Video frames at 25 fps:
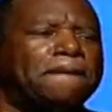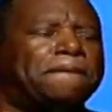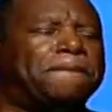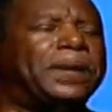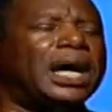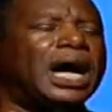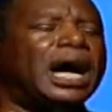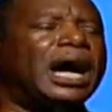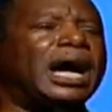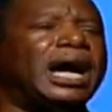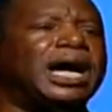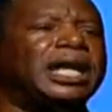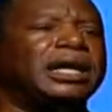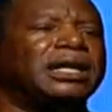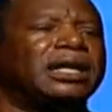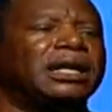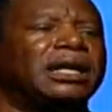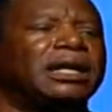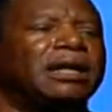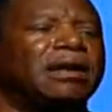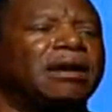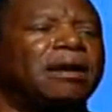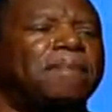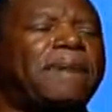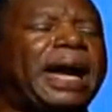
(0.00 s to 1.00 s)
But
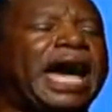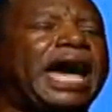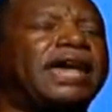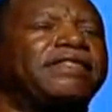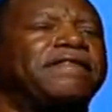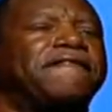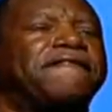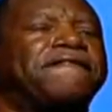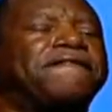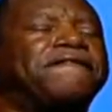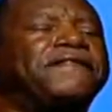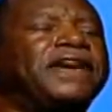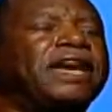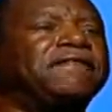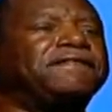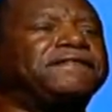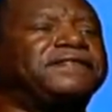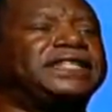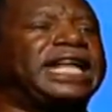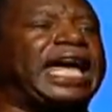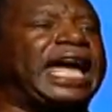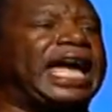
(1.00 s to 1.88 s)
by the fifth